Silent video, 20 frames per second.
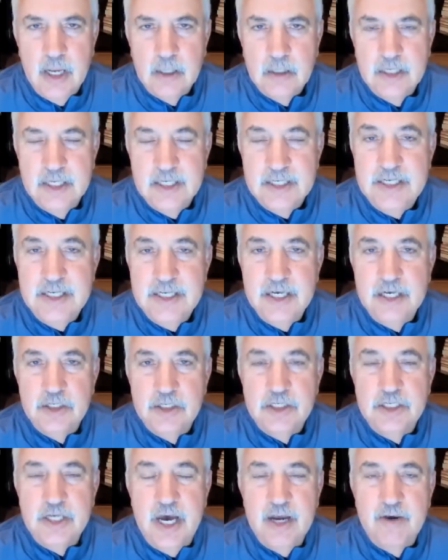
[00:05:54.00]
listening is a
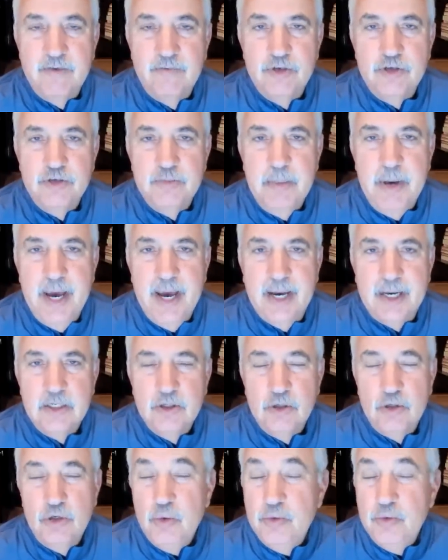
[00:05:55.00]
sign of respect.
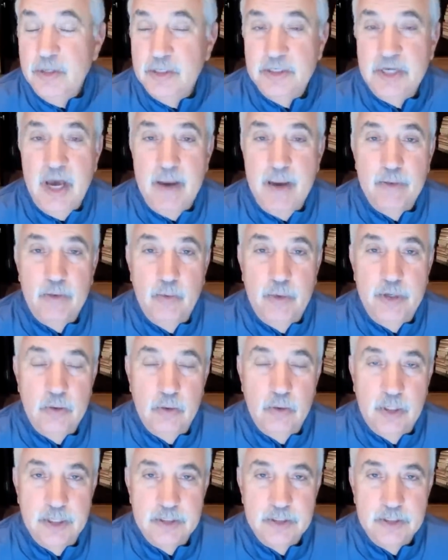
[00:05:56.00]
So two things happen when
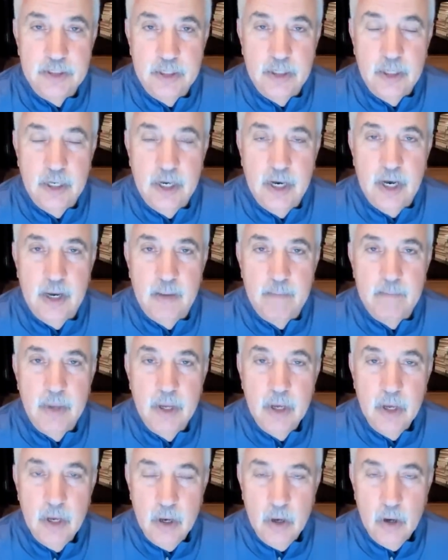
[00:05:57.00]
you listen.
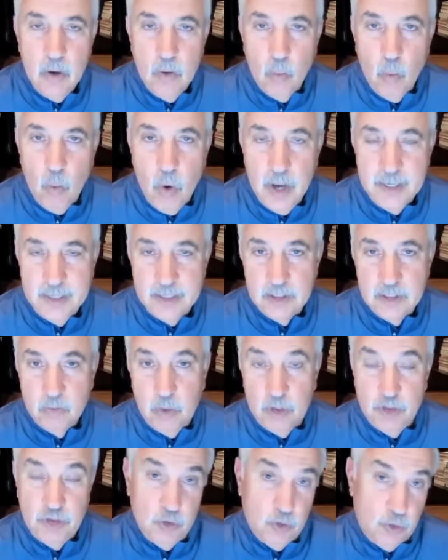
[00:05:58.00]
One is
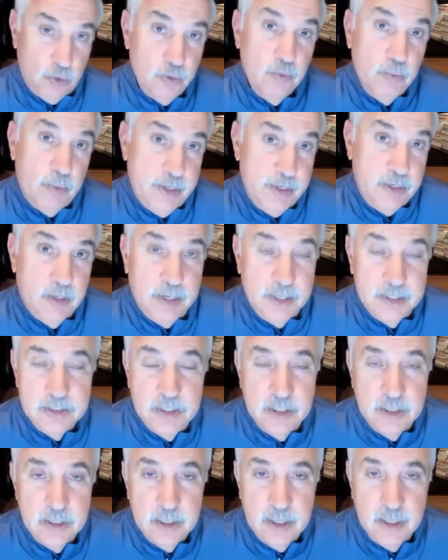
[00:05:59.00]
what you learn when you
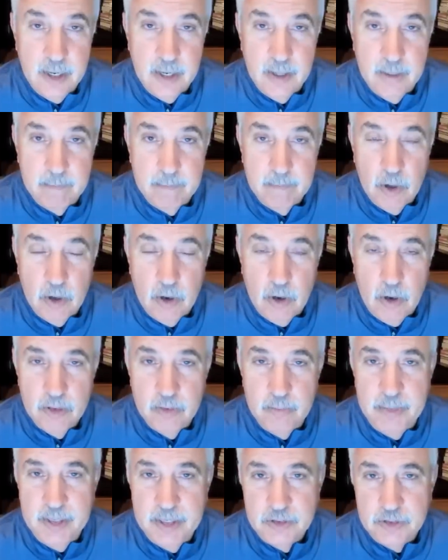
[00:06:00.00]
listen. All
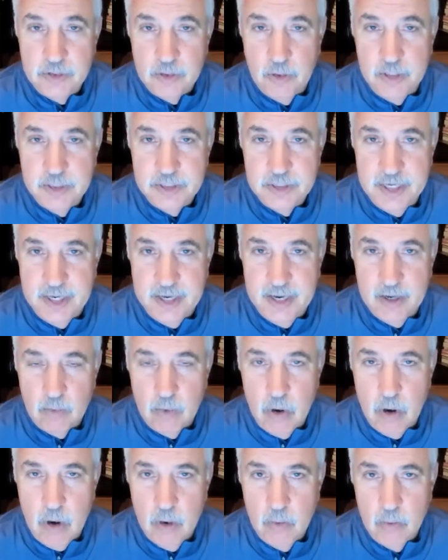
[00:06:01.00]
the big stories I got
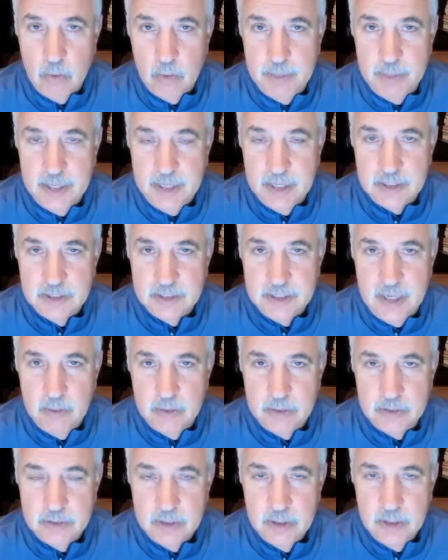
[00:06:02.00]
wrong were because I
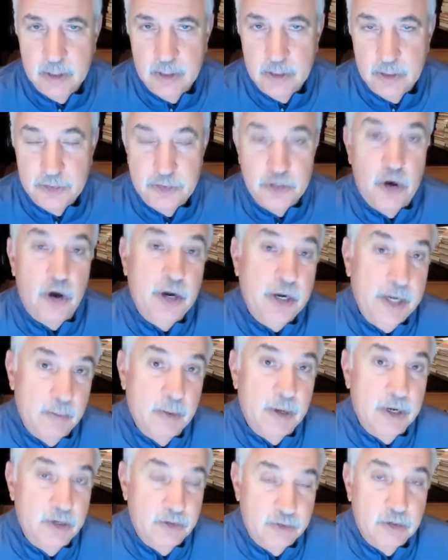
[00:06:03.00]
was talking
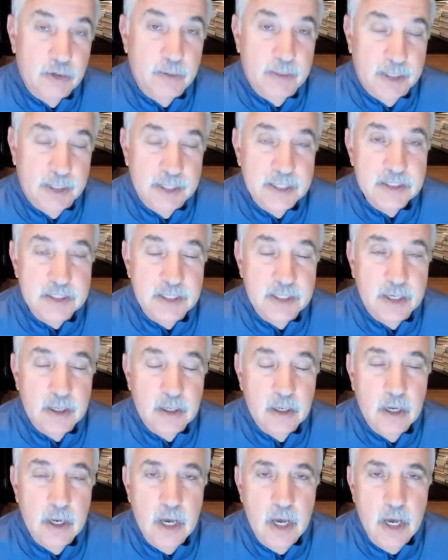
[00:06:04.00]
when I should have been listening.
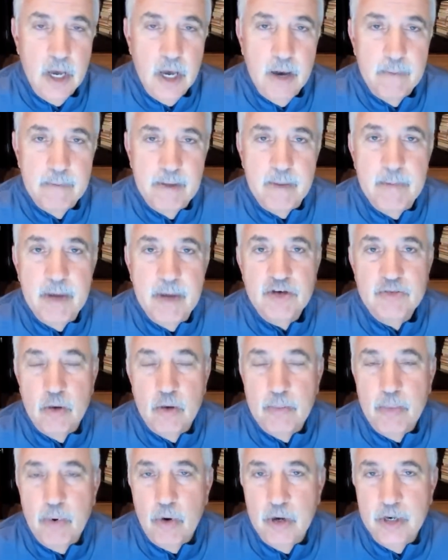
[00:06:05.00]
But much more
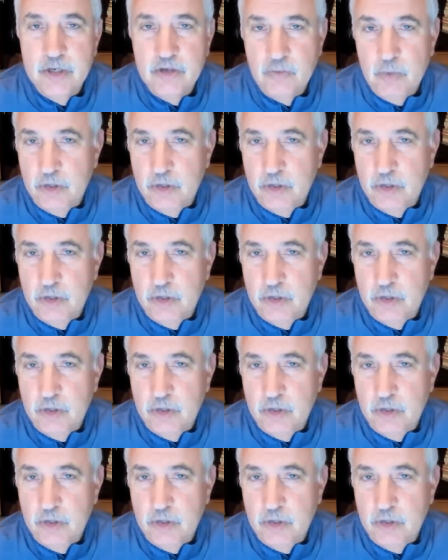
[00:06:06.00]
important is